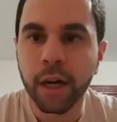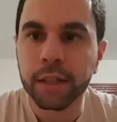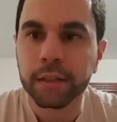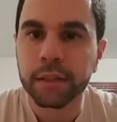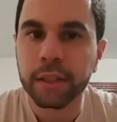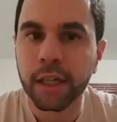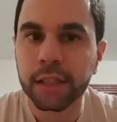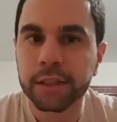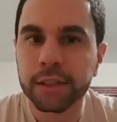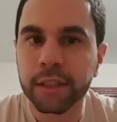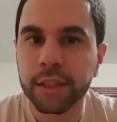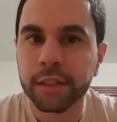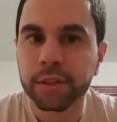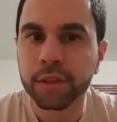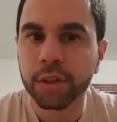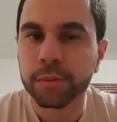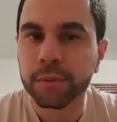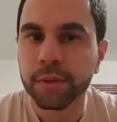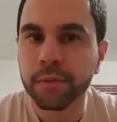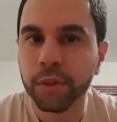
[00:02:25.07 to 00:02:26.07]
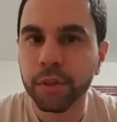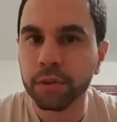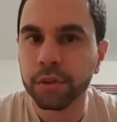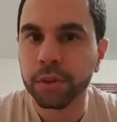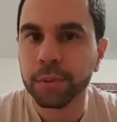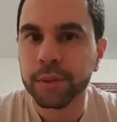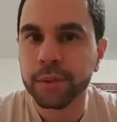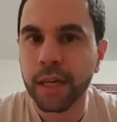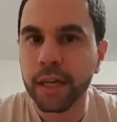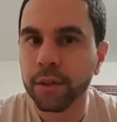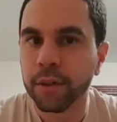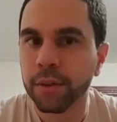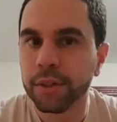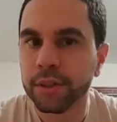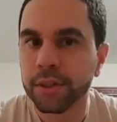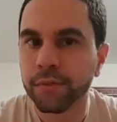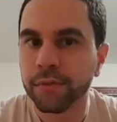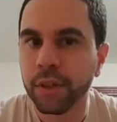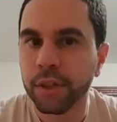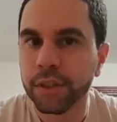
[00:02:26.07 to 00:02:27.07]
content in terms of YouTube's categories
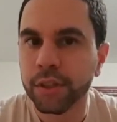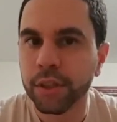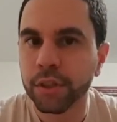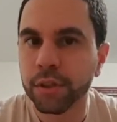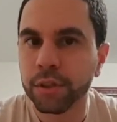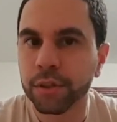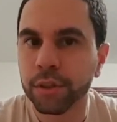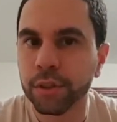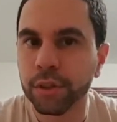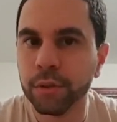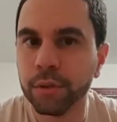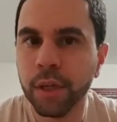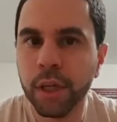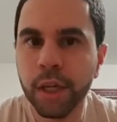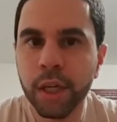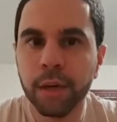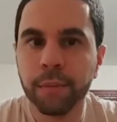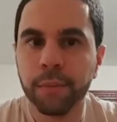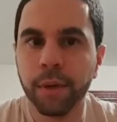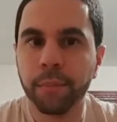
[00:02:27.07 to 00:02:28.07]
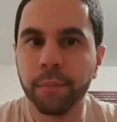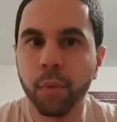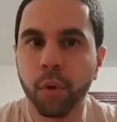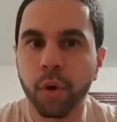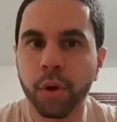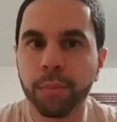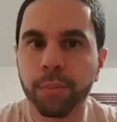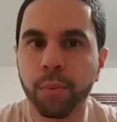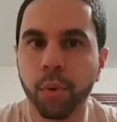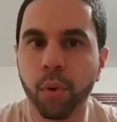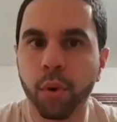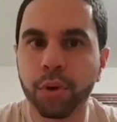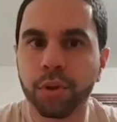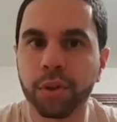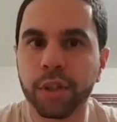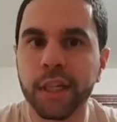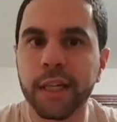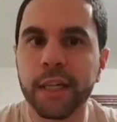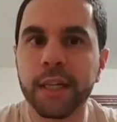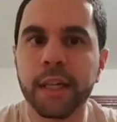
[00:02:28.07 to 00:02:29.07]
it falls under too. But more
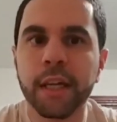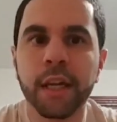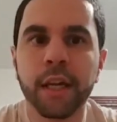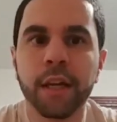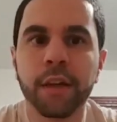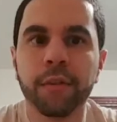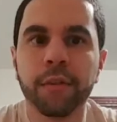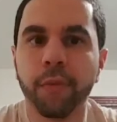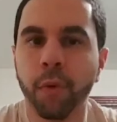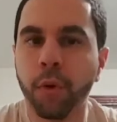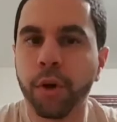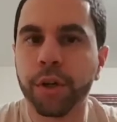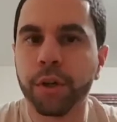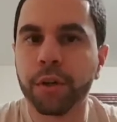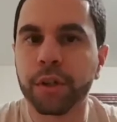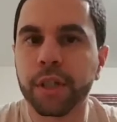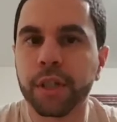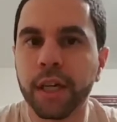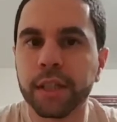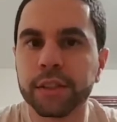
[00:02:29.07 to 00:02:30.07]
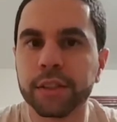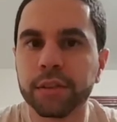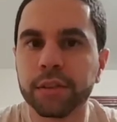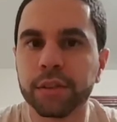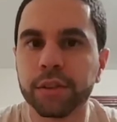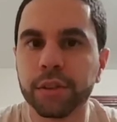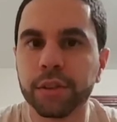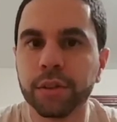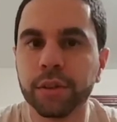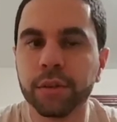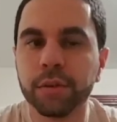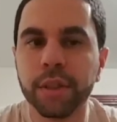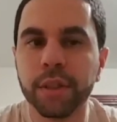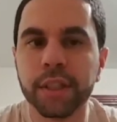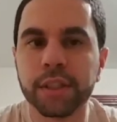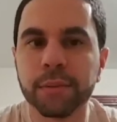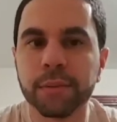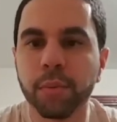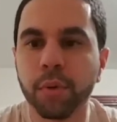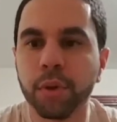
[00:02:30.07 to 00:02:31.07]
importantly, for your content too,
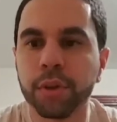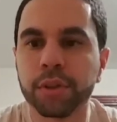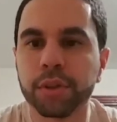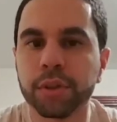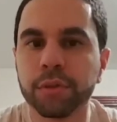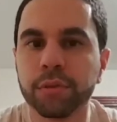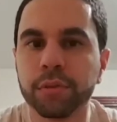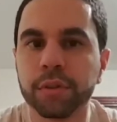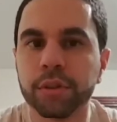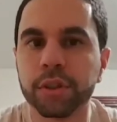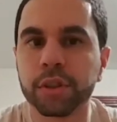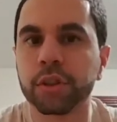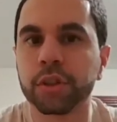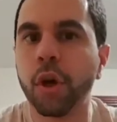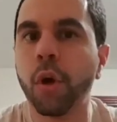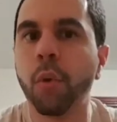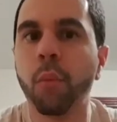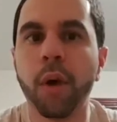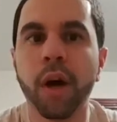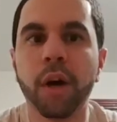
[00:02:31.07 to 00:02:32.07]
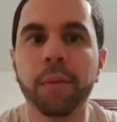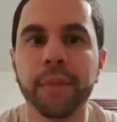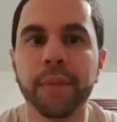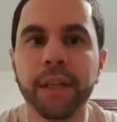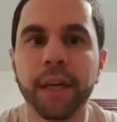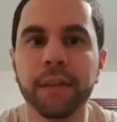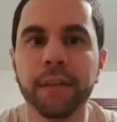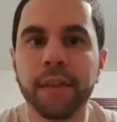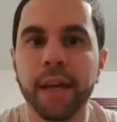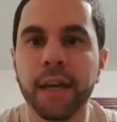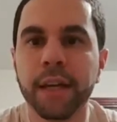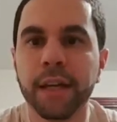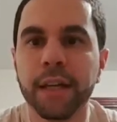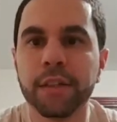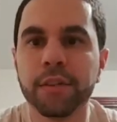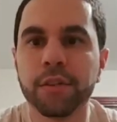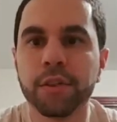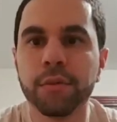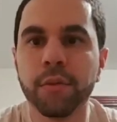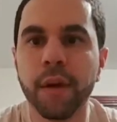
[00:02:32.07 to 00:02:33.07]
it's important to just go well beyond that
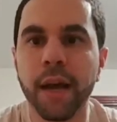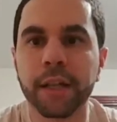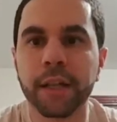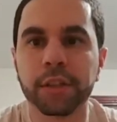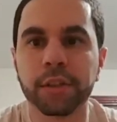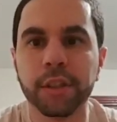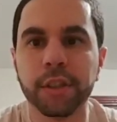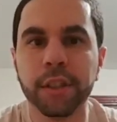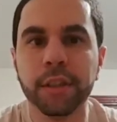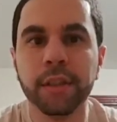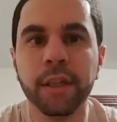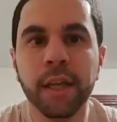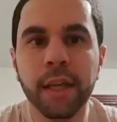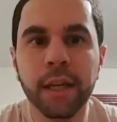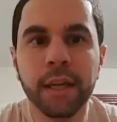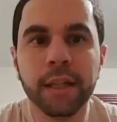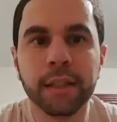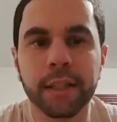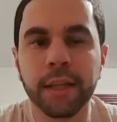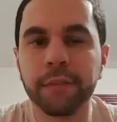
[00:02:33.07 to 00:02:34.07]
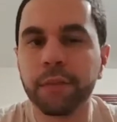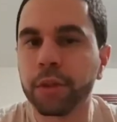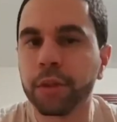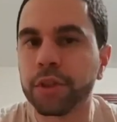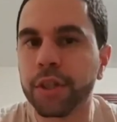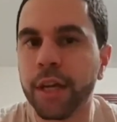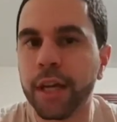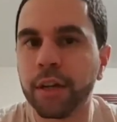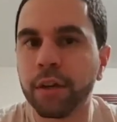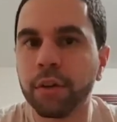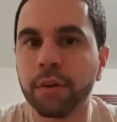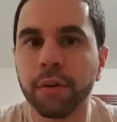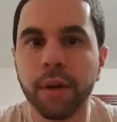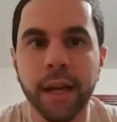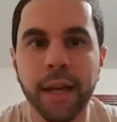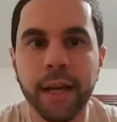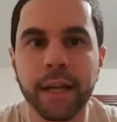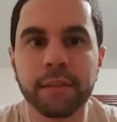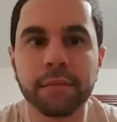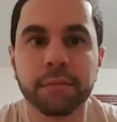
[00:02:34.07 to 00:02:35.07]
and to actually give your channel
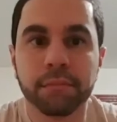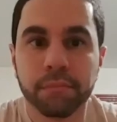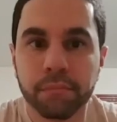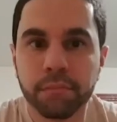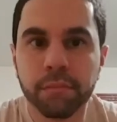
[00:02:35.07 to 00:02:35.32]
and